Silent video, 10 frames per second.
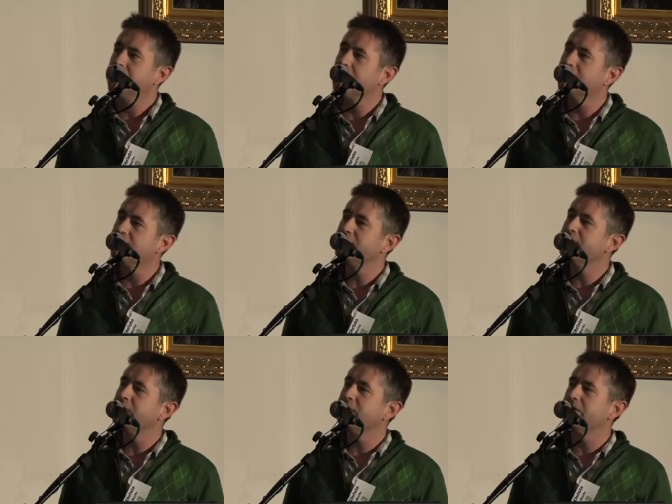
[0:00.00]
And
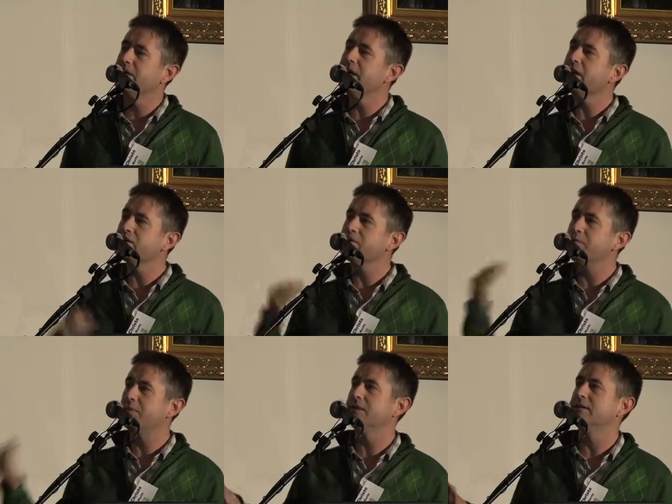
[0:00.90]
then the extra
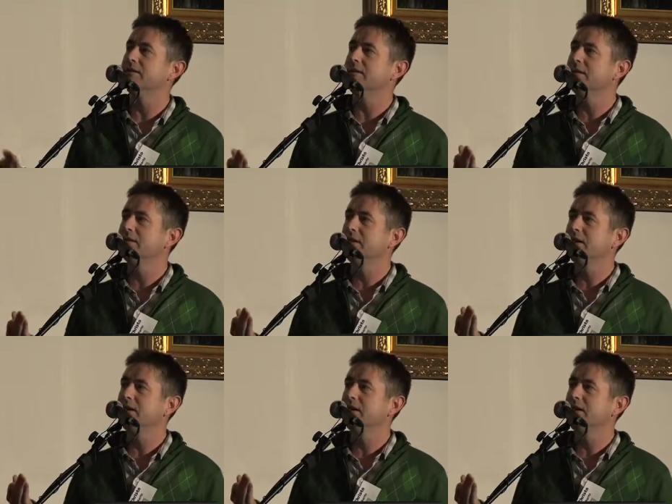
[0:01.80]
ability